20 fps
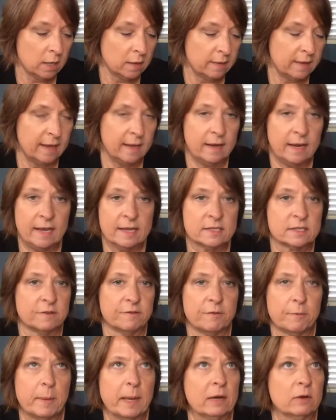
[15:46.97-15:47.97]
That as
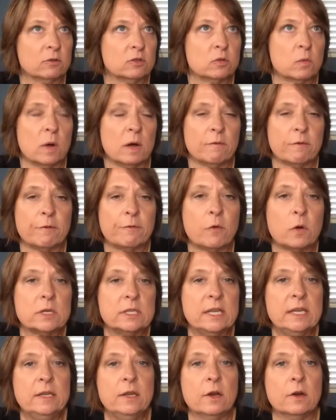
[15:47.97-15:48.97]
of about 12 or
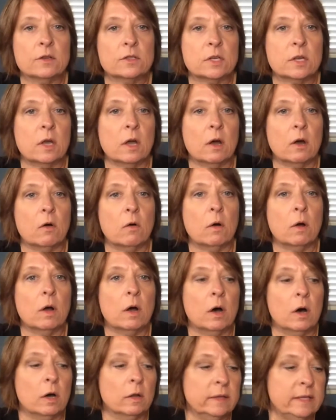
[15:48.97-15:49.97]
14 years ago,
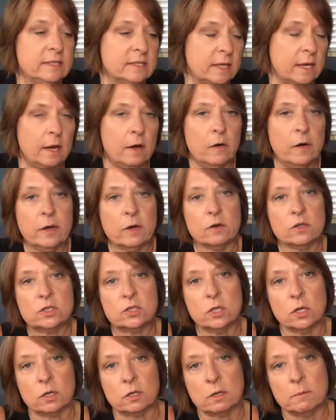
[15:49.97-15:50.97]
all these carriers
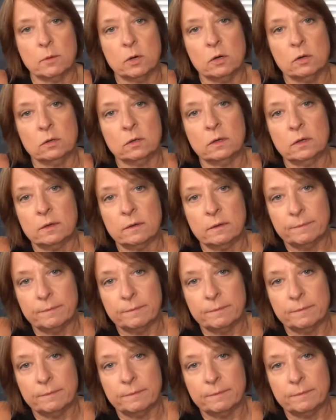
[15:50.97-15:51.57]
took the mold